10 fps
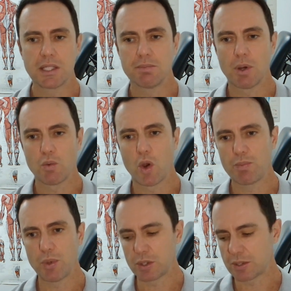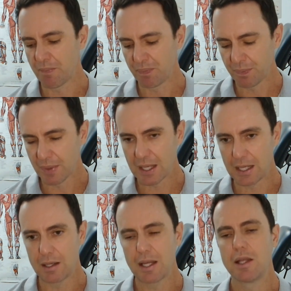to my work boots?
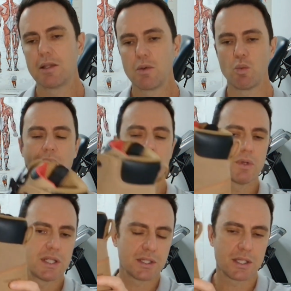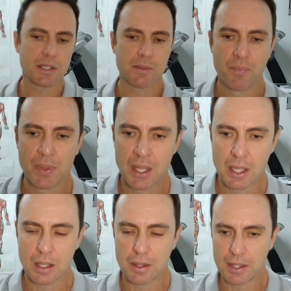And one of the reasons is
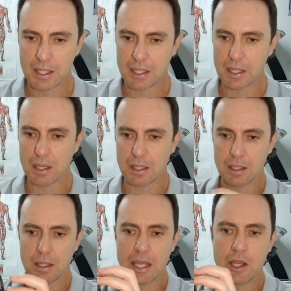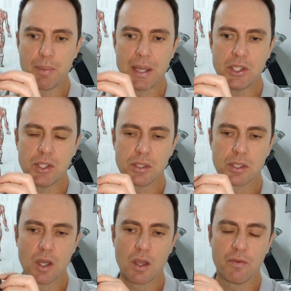the heel pitch.
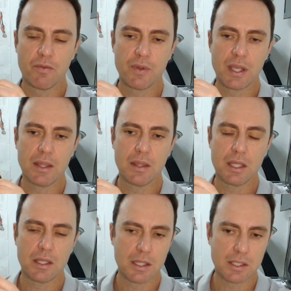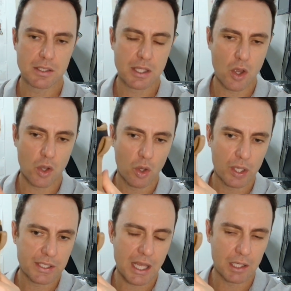So if in the, this is the
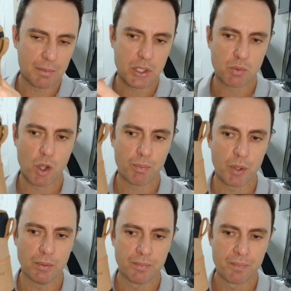Ergonx Elements work boot,